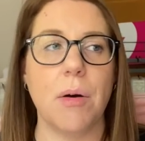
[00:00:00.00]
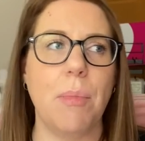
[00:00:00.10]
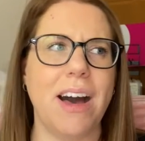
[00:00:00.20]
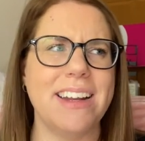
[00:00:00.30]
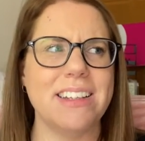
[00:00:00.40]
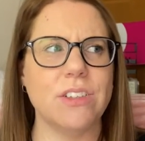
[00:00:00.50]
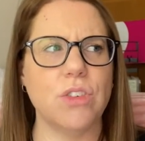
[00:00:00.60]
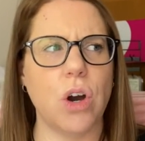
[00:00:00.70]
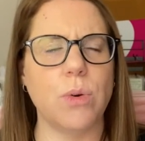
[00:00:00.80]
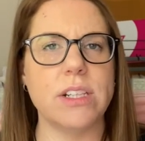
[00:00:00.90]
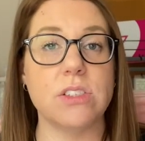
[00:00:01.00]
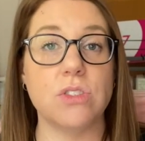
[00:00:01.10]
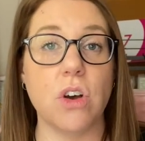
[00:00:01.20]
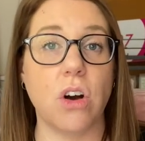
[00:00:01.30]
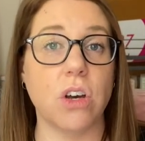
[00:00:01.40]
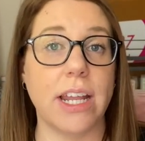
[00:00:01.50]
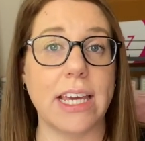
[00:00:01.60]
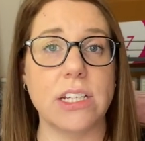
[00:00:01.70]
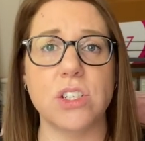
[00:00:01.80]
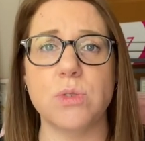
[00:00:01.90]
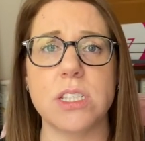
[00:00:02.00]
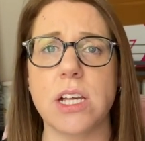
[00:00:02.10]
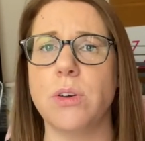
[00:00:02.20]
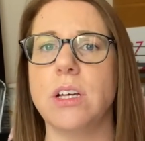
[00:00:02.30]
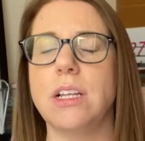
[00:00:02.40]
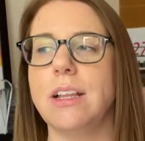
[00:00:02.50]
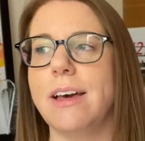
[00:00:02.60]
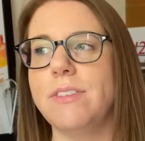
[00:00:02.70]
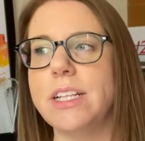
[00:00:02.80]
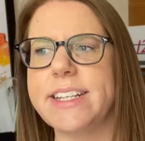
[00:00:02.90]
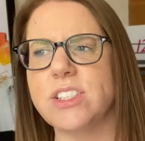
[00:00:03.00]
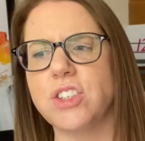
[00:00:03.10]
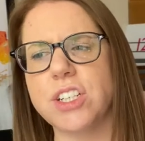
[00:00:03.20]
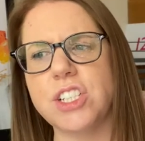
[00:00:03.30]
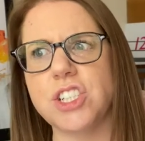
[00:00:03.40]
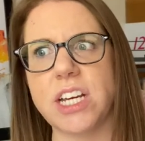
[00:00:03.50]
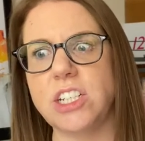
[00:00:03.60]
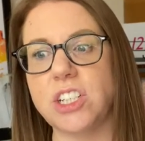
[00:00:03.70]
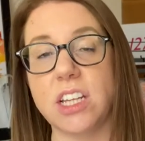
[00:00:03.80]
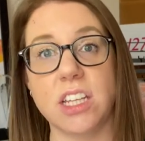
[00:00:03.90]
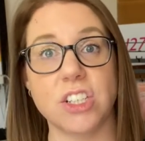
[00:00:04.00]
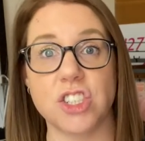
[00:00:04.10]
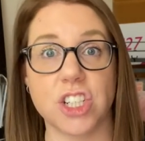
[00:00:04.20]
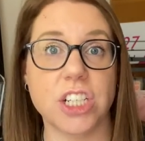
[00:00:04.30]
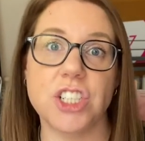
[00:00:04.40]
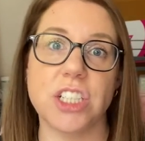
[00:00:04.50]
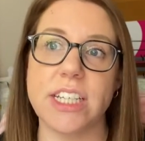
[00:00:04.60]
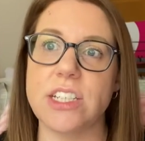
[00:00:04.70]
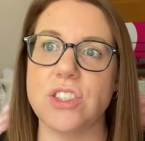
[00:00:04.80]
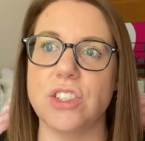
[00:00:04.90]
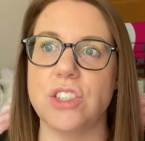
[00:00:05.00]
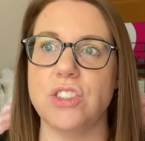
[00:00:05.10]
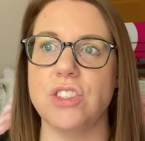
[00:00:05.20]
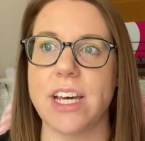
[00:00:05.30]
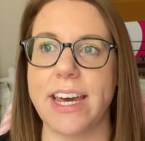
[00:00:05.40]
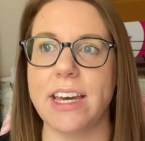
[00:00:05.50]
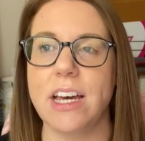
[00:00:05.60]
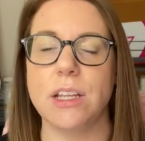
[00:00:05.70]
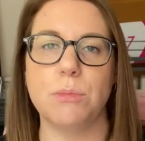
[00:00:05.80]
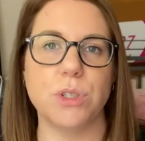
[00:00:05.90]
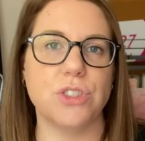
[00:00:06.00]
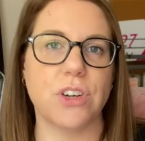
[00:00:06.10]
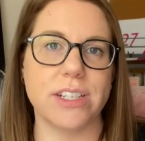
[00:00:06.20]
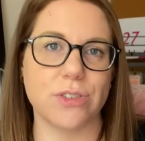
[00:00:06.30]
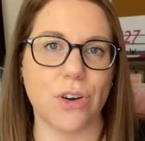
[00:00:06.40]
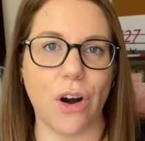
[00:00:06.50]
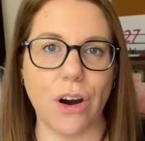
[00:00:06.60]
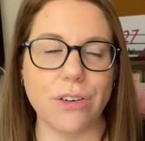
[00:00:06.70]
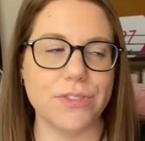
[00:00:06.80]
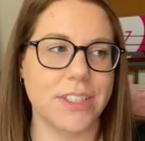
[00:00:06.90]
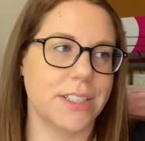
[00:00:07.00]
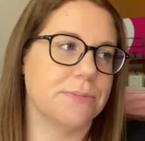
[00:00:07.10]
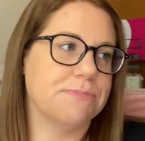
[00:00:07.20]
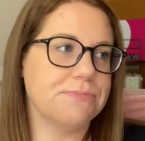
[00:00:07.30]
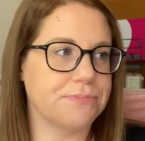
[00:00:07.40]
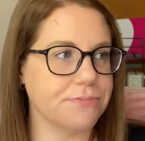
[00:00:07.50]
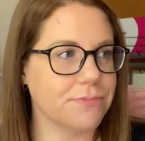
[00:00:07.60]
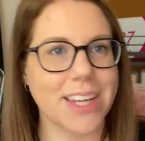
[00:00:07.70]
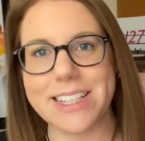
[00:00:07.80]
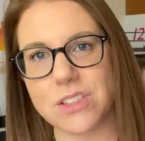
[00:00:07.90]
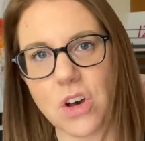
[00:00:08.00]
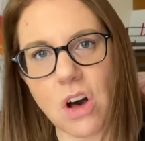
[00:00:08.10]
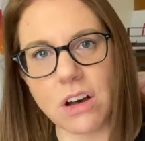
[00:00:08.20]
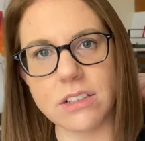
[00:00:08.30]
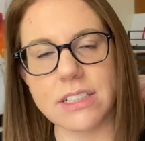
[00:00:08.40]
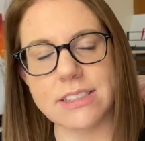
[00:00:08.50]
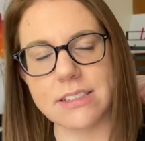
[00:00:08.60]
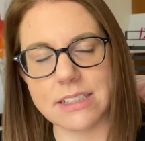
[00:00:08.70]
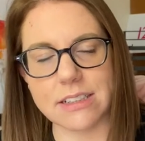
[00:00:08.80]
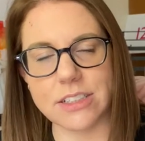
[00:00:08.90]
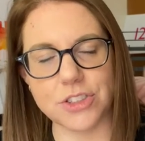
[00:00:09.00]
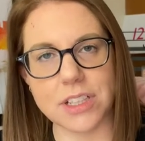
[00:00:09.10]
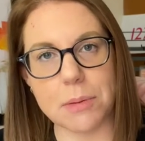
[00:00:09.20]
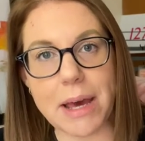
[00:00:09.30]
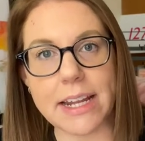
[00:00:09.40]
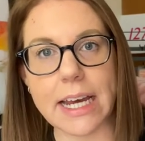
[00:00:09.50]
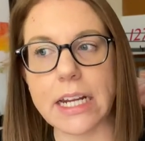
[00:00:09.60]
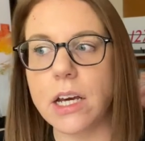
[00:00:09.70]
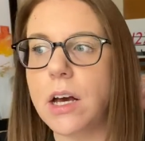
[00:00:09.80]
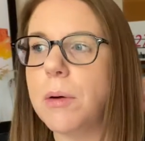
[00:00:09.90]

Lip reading: But no, it's not getting into a cellular level and it's not going to change anything structurally. As soon as you take the moisturizer off, it's gone. It's literally a band-aid.